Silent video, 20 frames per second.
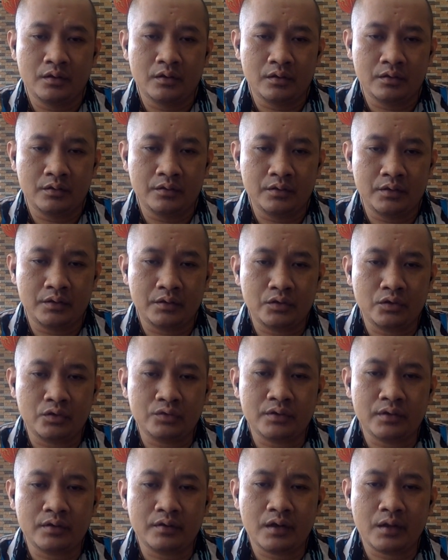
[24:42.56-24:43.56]
The
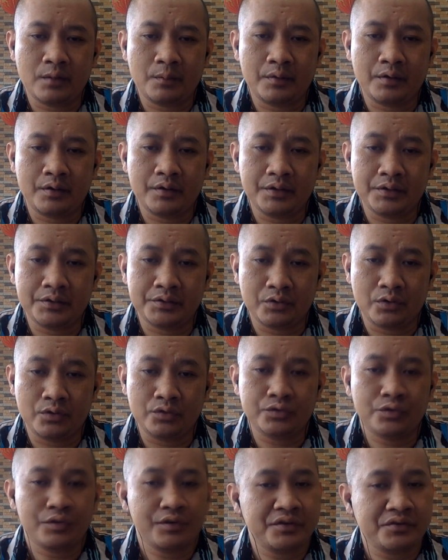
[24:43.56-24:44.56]
total number is
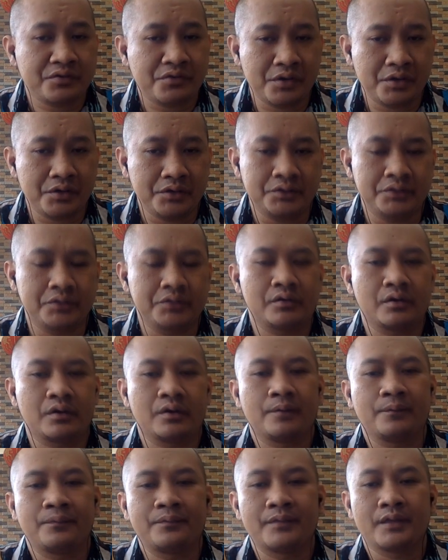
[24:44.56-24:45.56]
also increased.
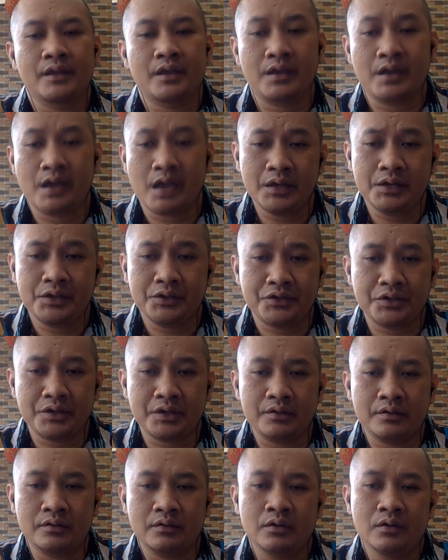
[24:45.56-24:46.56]
In
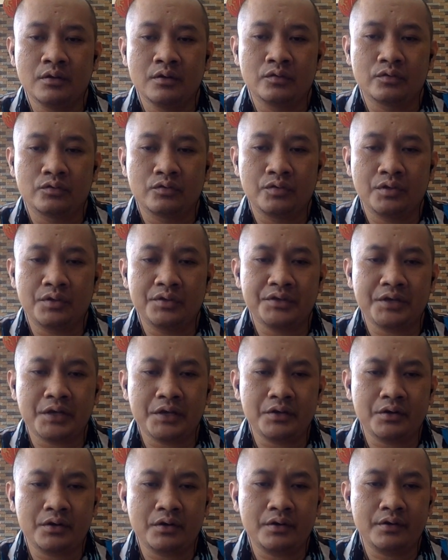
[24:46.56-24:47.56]
addition, the
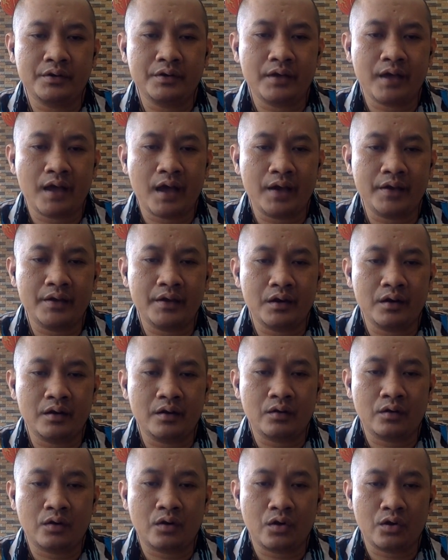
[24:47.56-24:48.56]
generally higher
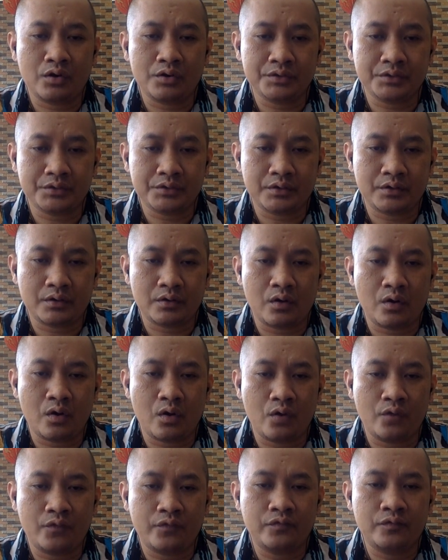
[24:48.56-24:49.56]
cost
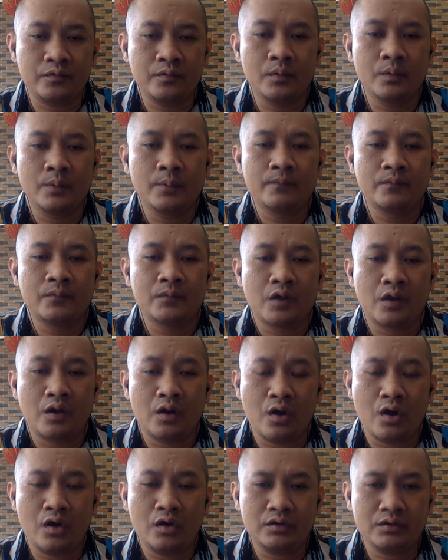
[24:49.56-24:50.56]
of
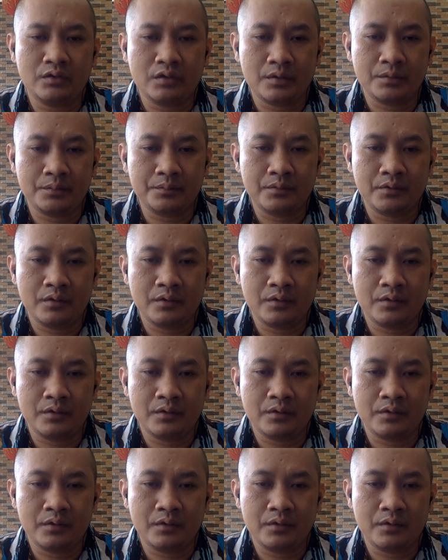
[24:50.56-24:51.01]
long-term